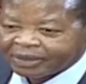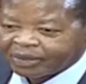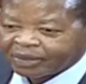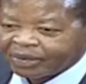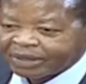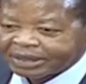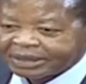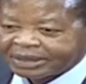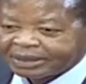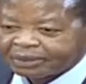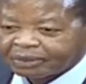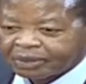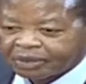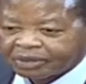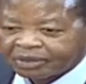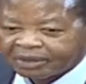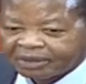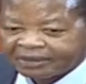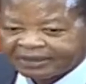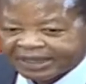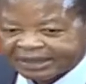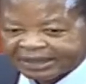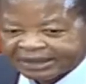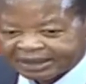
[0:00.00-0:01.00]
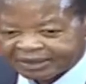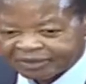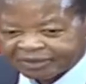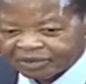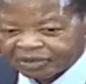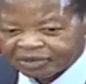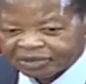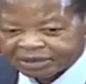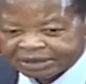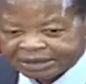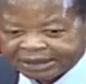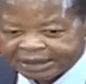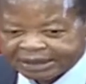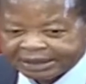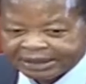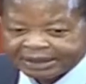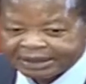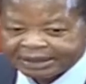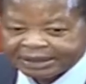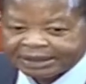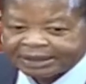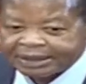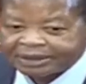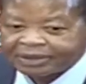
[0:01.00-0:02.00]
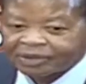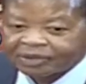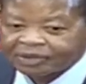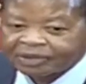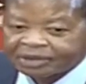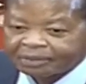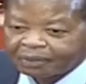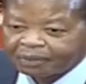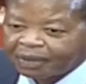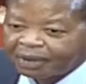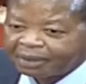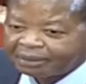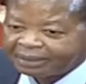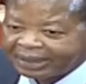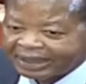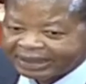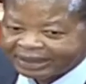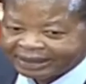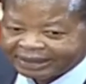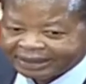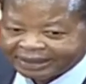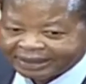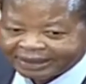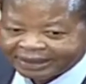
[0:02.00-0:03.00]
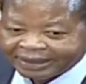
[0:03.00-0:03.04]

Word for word: which most of us have not seen, is not small money.